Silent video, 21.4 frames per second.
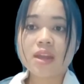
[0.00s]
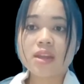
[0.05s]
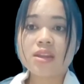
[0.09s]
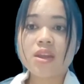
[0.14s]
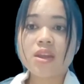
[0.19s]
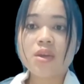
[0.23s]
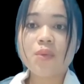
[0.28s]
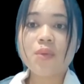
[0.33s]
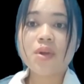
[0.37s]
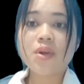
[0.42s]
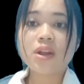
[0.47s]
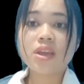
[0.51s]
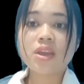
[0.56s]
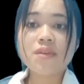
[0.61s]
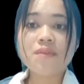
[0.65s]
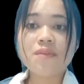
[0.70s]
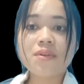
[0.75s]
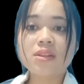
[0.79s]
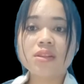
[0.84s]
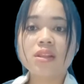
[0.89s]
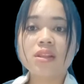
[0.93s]
They were
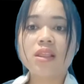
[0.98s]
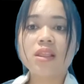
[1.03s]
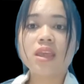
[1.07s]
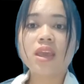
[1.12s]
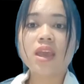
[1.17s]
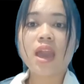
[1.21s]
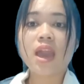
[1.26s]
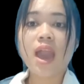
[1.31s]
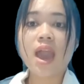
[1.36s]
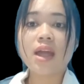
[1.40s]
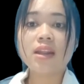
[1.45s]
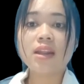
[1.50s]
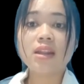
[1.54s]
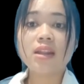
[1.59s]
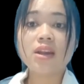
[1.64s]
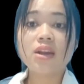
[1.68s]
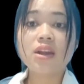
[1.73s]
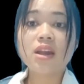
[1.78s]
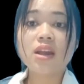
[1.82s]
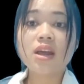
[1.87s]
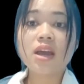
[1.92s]
given the link and
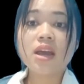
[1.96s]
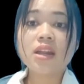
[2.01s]
they're